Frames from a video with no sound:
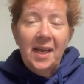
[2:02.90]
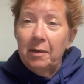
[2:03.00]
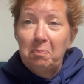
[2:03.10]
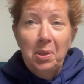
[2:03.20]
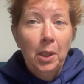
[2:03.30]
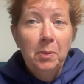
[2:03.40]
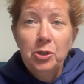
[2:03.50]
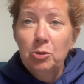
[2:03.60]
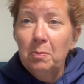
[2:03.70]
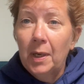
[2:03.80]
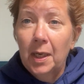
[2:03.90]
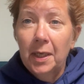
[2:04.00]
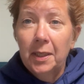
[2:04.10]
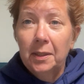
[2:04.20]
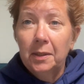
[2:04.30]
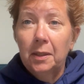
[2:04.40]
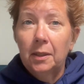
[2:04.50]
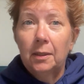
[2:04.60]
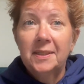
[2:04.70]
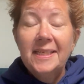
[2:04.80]
I had published my
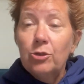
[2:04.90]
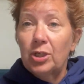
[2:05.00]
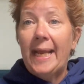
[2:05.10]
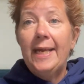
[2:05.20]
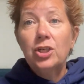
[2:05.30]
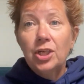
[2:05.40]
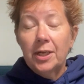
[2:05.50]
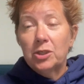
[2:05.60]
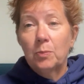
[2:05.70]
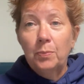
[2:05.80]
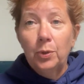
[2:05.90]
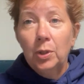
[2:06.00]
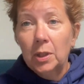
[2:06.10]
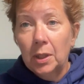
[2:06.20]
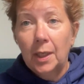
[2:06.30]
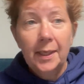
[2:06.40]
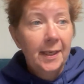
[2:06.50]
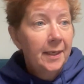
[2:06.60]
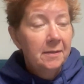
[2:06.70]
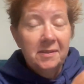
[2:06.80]
uh, dissertation as a book. I
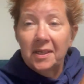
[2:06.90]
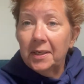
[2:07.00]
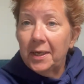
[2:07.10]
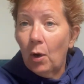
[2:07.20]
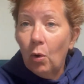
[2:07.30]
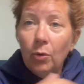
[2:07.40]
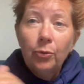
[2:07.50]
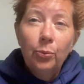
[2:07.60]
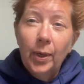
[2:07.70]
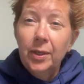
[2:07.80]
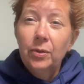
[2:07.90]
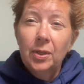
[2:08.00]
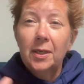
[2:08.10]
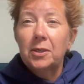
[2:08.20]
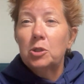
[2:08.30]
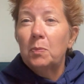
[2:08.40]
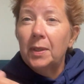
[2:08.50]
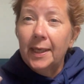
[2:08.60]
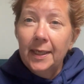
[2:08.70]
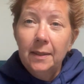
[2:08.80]
had done all the right things,
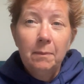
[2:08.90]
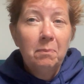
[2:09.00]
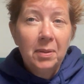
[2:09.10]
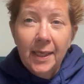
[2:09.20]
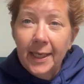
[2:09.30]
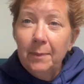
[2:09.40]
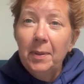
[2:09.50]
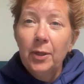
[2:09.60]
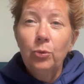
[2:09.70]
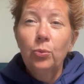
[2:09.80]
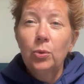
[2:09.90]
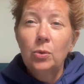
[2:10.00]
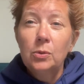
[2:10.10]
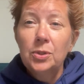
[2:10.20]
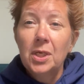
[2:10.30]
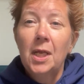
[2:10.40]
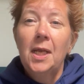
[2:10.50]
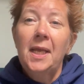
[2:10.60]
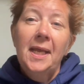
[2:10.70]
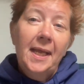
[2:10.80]
played played by the rules,
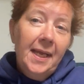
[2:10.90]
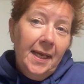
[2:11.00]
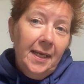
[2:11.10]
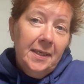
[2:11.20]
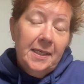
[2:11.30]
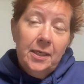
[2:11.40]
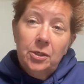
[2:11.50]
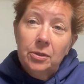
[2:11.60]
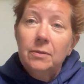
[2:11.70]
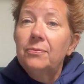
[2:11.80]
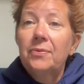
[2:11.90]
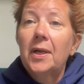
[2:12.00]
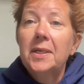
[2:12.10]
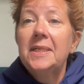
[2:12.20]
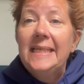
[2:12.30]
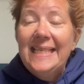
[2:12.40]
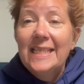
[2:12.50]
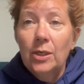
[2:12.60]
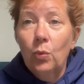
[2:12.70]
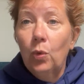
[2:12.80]
and I couldn't find
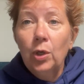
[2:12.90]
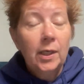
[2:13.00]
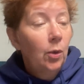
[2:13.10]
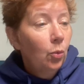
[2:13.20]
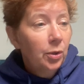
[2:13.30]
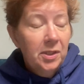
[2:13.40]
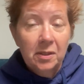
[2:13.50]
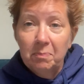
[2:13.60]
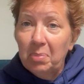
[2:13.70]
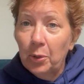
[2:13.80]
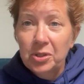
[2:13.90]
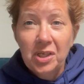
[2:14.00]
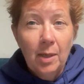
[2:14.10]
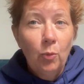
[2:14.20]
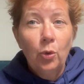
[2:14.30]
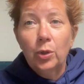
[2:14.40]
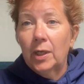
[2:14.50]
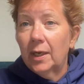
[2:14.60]
decent work. I worked a part-time work.